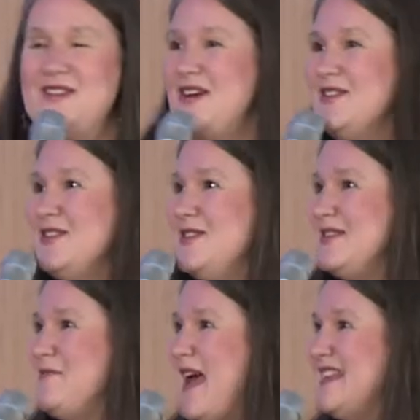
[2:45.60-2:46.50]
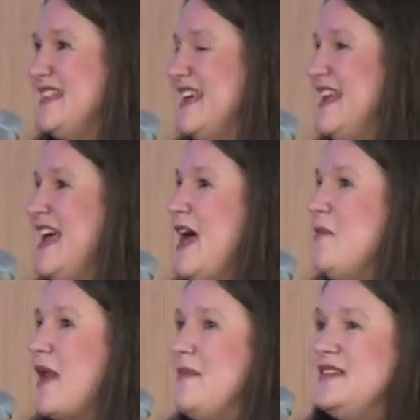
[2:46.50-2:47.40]
Dr. Susan Madsen,
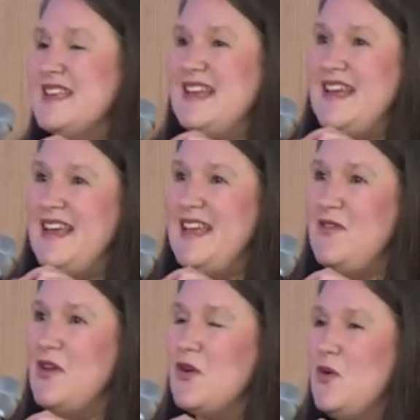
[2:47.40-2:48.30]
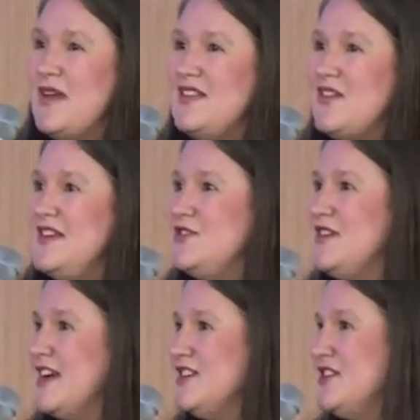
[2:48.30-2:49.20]
but I'm just going to give you a quick little
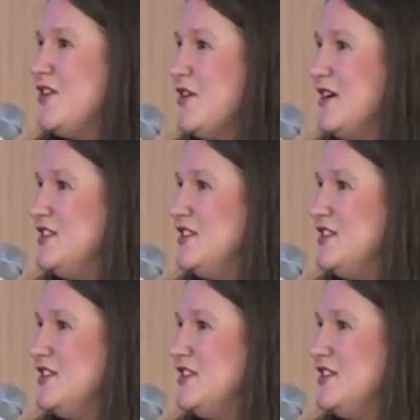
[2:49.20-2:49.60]
introduction to her.